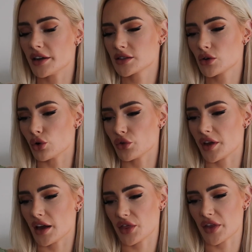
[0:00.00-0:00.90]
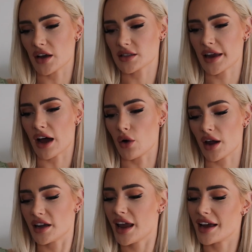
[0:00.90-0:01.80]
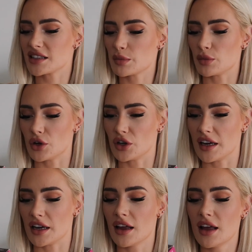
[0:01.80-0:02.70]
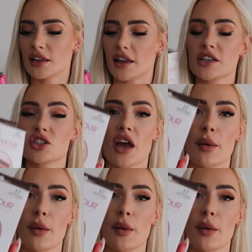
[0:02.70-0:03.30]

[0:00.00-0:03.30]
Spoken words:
It's called the 1000 Hour Enhanced Beauty Lash